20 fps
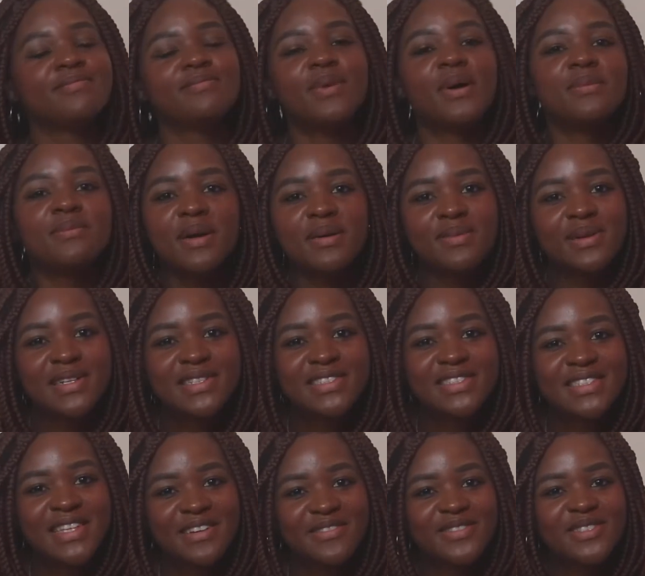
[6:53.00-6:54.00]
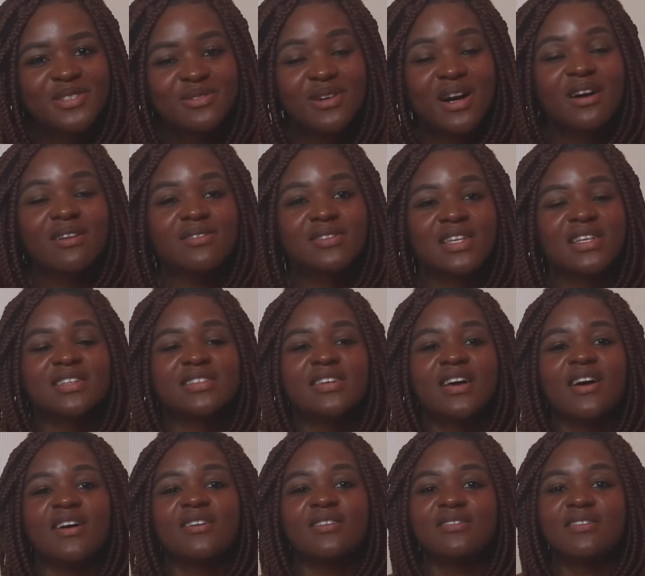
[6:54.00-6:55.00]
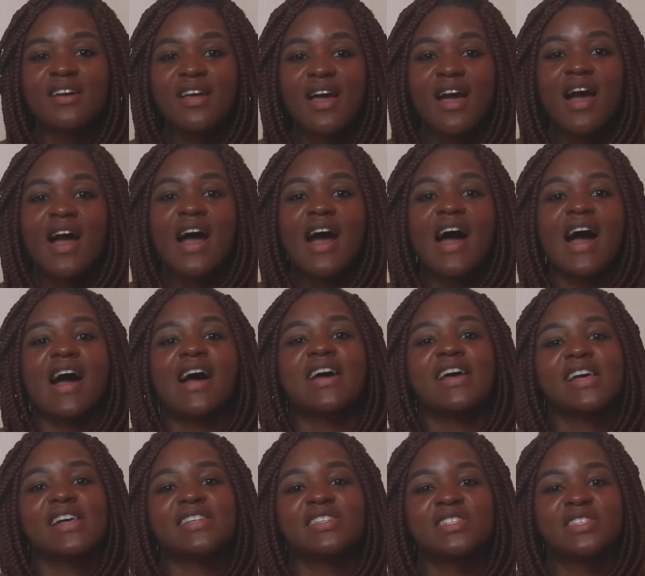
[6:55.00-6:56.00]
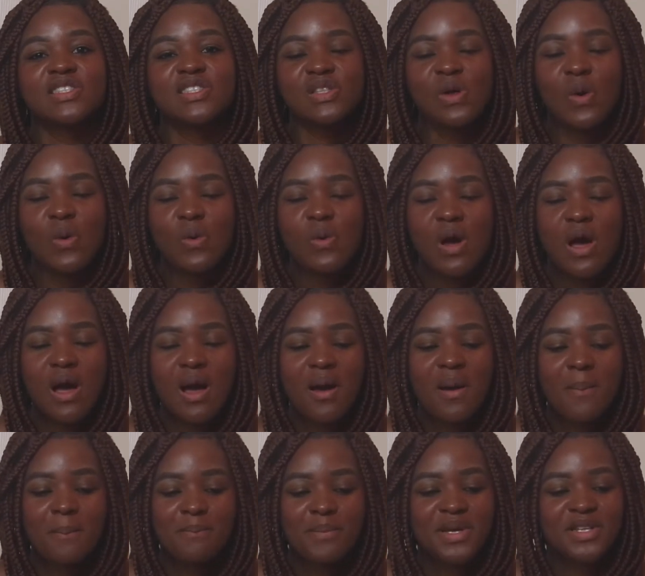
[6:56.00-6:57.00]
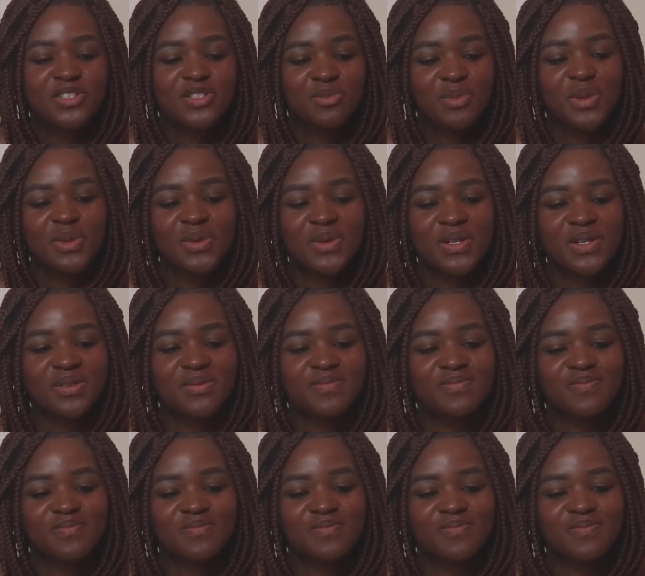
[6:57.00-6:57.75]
pump my breast every 2 hours. And y'all, I had so much milk.